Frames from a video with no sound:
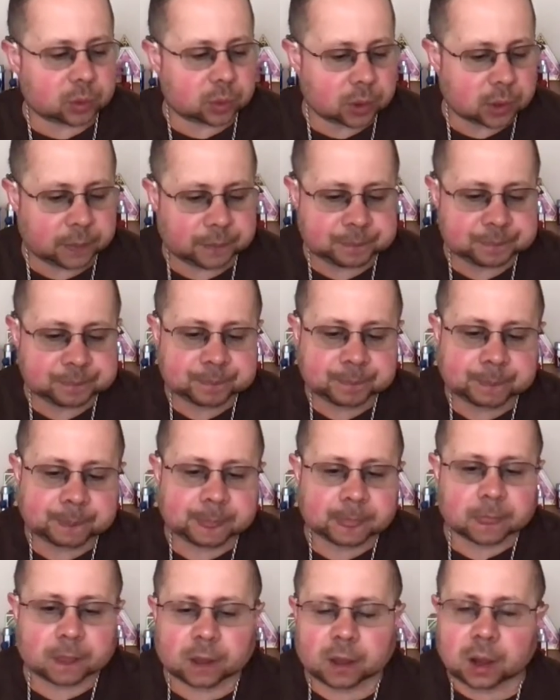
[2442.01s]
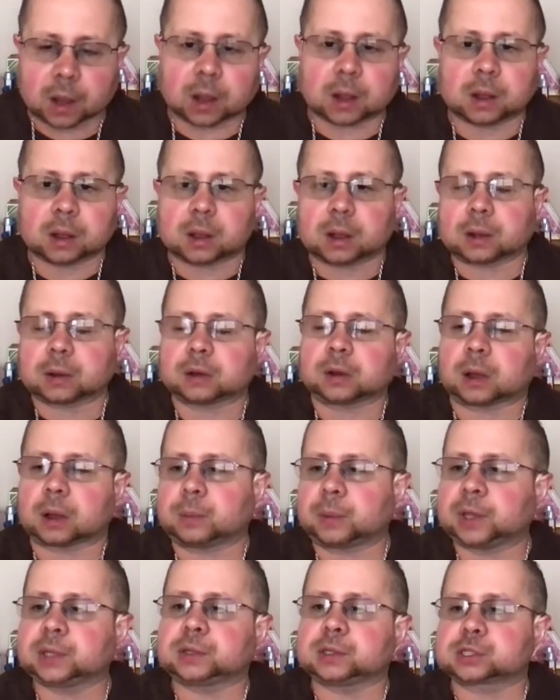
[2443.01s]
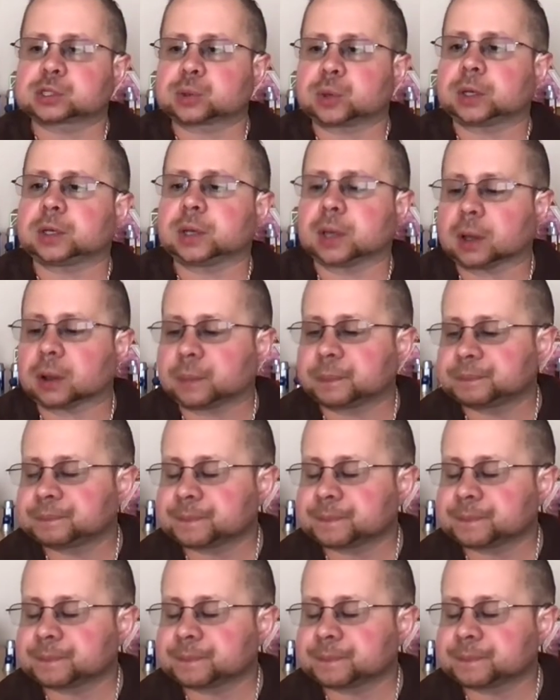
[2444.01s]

Well, I'll make this quick now.